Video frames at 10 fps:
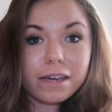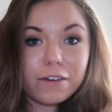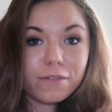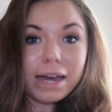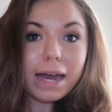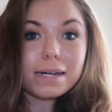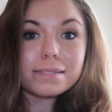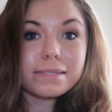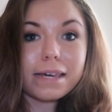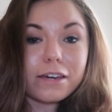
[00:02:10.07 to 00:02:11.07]
If it
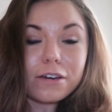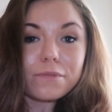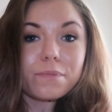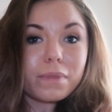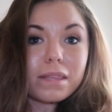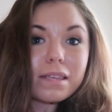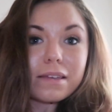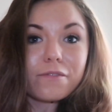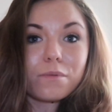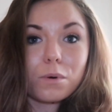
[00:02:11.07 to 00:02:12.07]
has like a
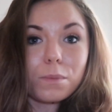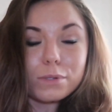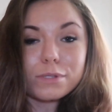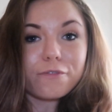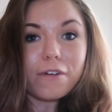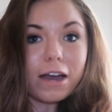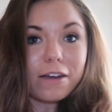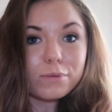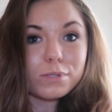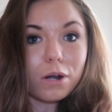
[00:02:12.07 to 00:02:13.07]
almost
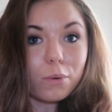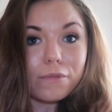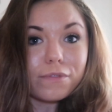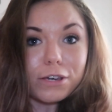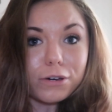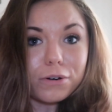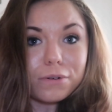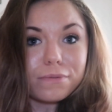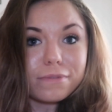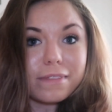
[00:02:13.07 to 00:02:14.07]
5-star
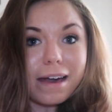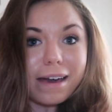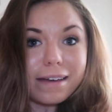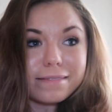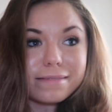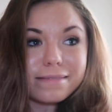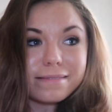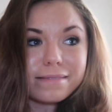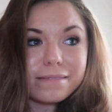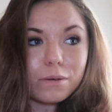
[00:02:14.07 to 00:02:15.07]
review, then
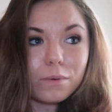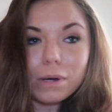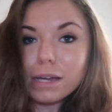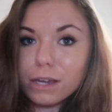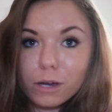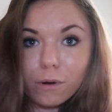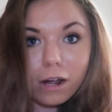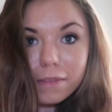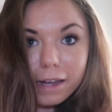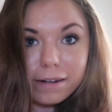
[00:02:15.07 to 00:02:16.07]
what can go
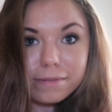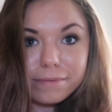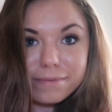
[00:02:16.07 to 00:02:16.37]
wrong there?